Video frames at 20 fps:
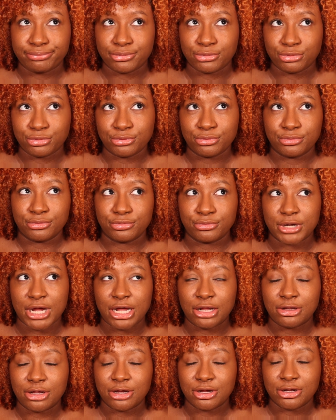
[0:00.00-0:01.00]
how
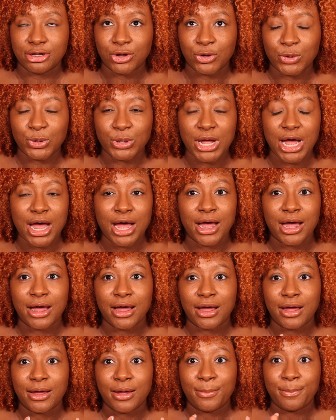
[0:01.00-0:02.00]
long ago?
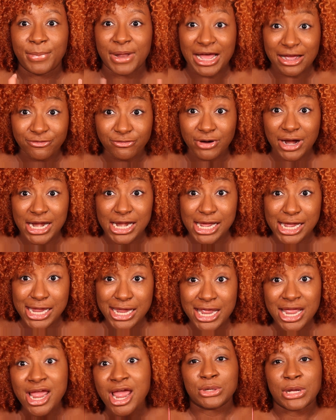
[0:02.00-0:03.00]
Black
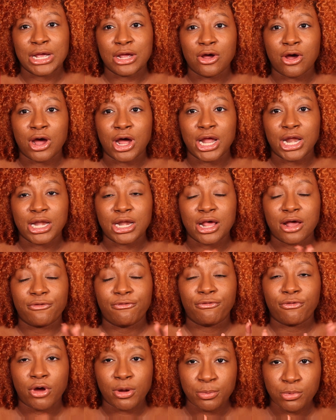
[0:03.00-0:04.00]
Friday. So I got
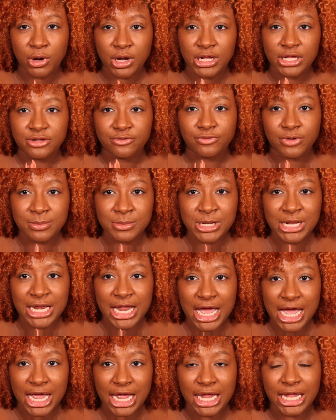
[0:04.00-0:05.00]
4 products from the
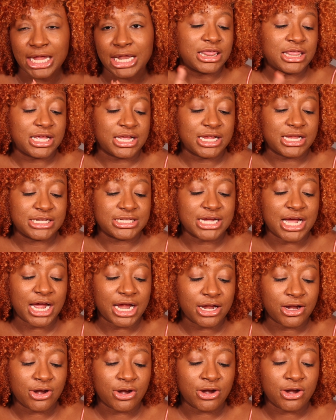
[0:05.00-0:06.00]
line. The
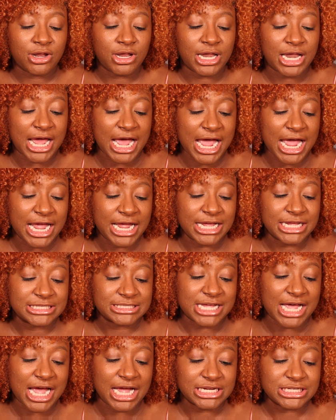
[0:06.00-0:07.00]
entire line is
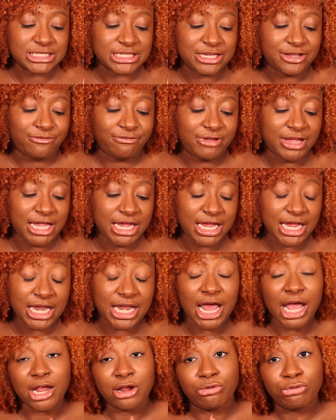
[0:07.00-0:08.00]
actually vegan
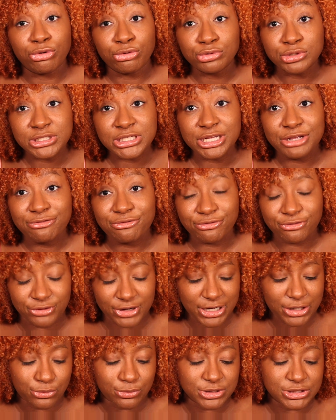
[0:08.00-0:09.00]
and cruelty
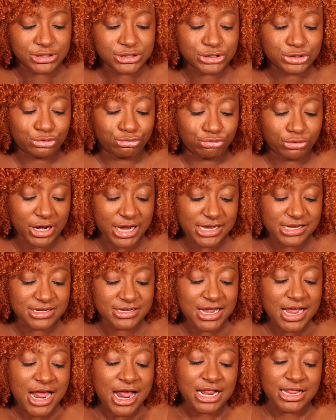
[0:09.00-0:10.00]
free, which is great.
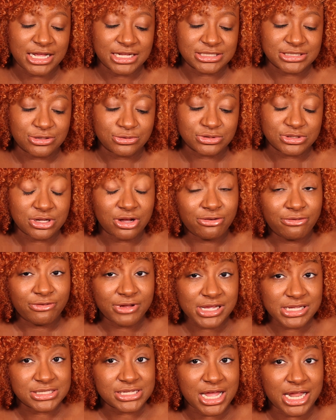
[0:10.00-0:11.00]
There's no
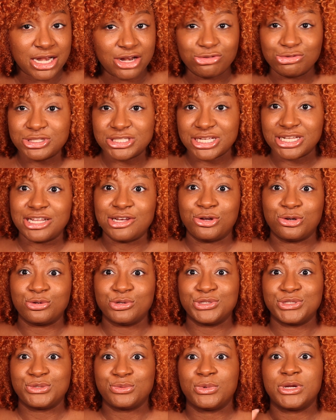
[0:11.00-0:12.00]
sulfates and no
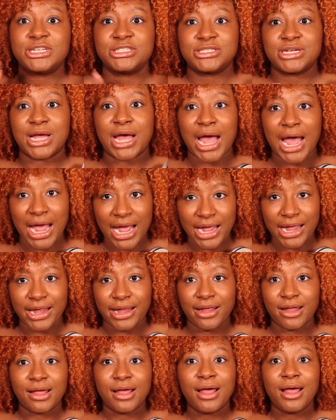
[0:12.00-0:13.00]
silicones, which
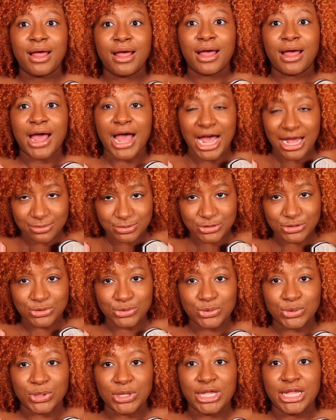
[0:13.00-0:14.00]
I
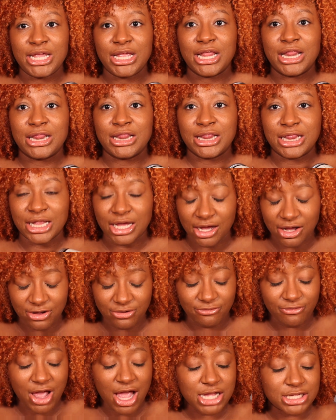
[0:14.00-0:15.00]
absolutely
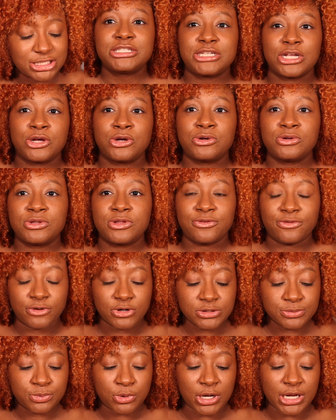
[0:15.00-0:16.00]
love. So the
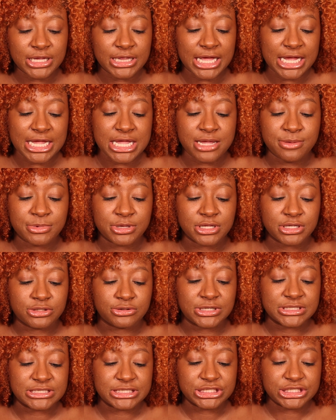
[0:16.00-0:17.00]
first product that came in the
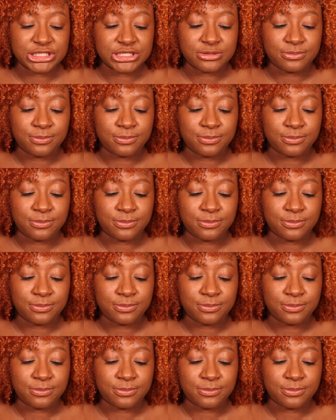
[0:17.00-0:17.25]
transition